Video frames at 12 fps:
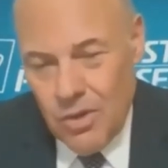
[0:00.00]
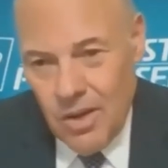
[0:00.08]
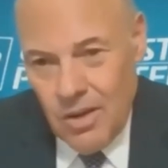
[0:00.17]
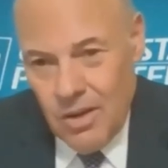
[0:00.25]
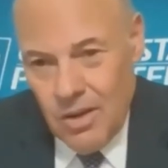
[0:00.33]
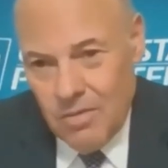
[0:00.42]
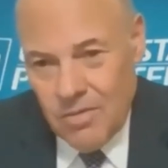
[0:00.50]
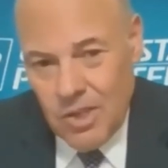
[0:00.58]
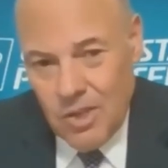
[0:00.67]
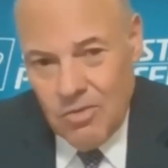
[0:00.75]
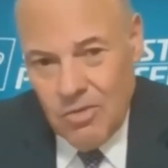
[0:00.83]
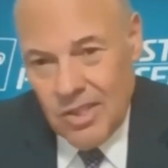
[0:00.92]

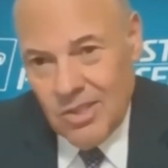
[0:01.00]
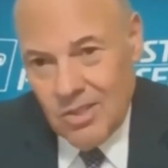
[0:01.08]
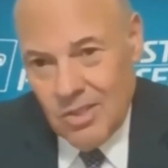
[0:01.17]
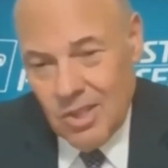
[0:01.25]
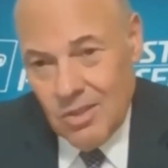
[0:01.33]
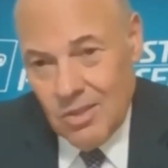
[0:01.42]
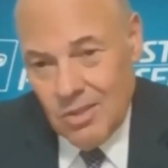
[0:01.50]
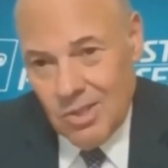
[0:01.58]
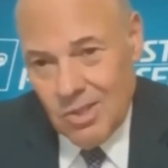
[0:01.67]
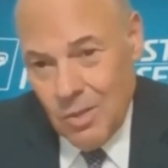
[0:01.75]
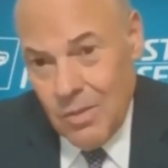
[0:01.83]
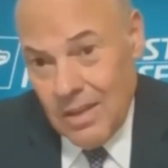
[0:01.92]
basically shake up an,
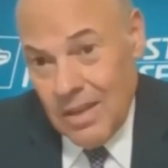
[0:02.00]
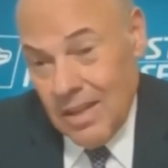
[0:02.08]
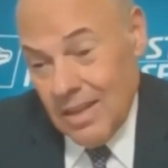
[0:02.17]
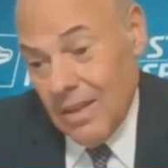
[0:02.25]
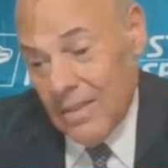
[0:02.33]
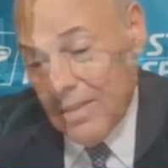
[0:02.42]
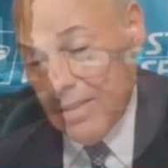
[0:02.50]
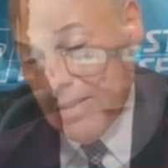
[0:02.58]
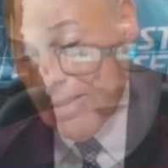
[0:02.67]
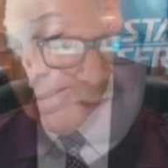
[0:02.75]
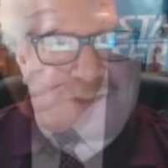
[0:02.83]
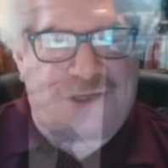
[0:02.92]
a
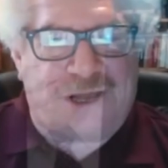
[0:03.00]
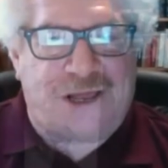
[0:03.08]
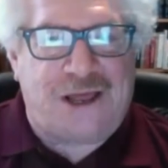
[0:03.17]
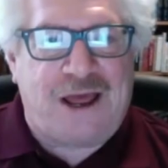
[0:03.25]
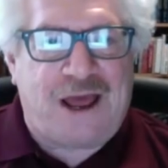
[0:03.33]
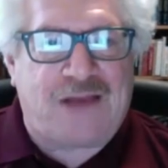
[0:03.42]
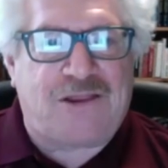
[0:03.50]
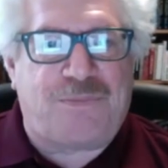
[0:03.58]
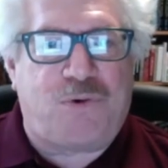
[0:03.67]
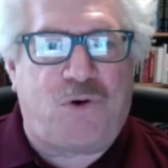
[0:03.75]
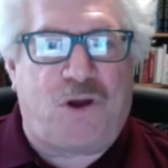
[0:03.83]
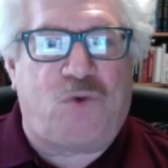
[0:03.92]
corporation at the
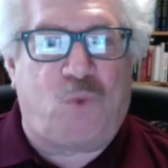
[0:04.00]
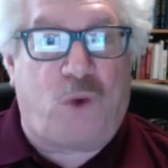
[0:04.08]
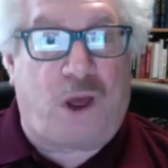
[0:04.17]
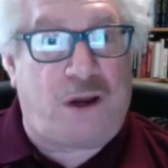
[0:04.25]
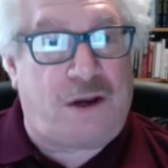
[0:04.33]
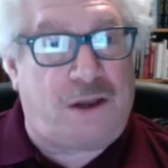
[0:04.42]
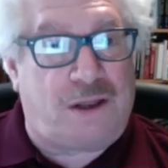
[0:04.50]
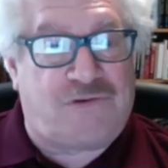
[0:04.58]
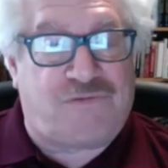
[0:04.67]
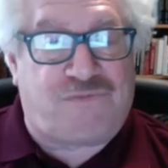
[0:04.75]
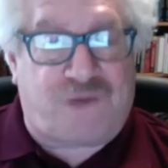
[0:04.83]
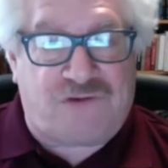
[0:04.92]
point when
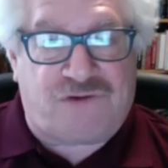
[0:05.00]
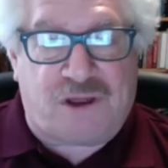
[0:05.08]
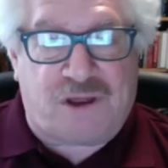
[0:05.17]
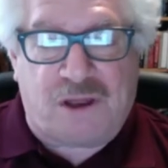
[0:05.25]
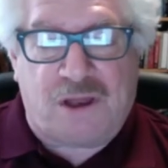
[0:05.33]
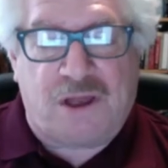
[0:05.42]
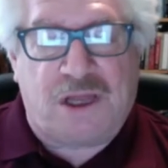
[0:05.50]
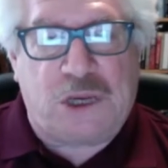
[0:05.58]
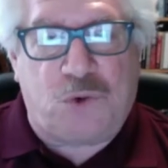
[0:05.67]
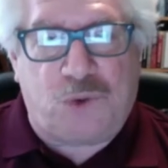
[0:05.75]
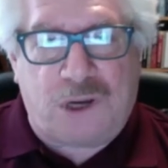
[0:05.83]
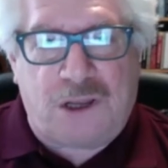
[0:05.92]
it's facing
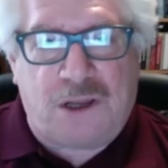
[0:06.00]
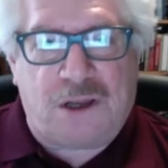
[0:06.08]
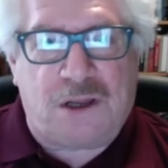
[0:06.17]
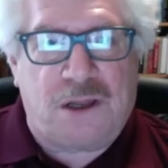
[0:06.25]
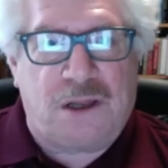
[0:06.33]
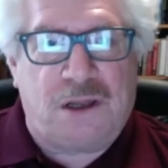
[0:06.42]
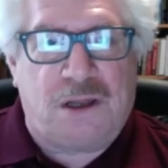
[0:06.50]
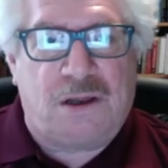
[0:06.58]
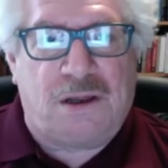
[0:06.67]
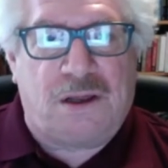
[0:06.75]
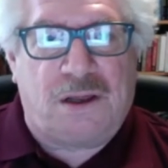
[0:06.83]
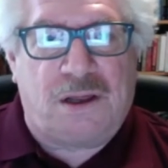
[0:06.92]
unique
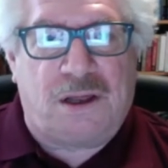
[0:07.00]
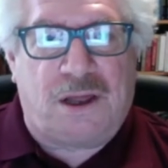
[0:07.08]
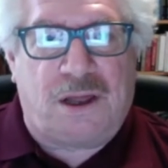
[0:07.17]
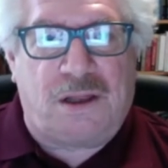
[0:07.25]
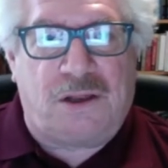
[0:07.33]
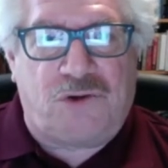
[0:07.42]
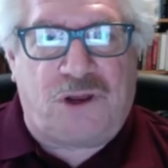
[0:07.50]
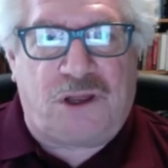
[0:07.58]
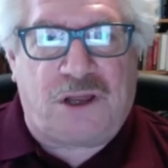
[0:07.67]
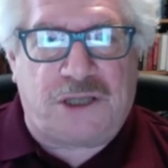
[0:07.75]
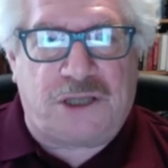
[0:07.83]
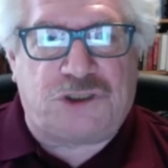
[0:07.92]
Okay.
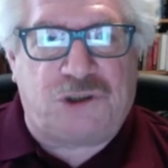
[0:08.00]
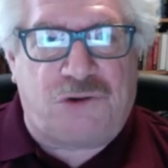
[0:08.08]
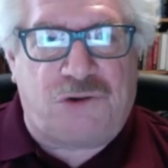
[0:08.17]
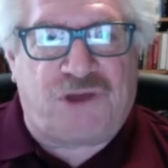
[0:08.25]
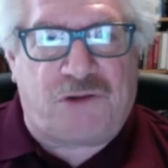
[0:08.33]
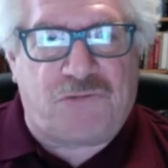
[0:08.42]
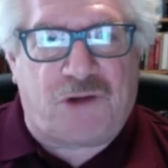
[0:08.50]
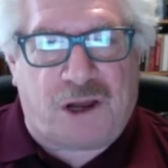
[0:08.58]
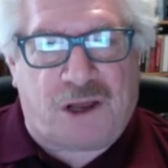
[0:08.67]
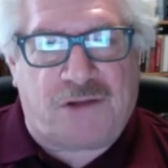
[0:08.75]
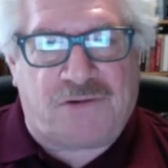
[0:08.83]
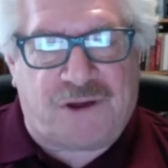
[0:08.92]
So a few things. Few
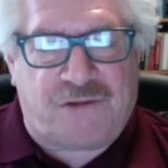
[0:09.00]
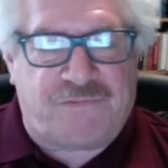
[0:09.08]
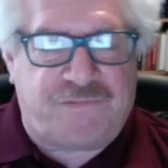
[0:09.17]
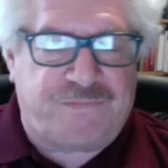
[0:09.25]
things. You, you,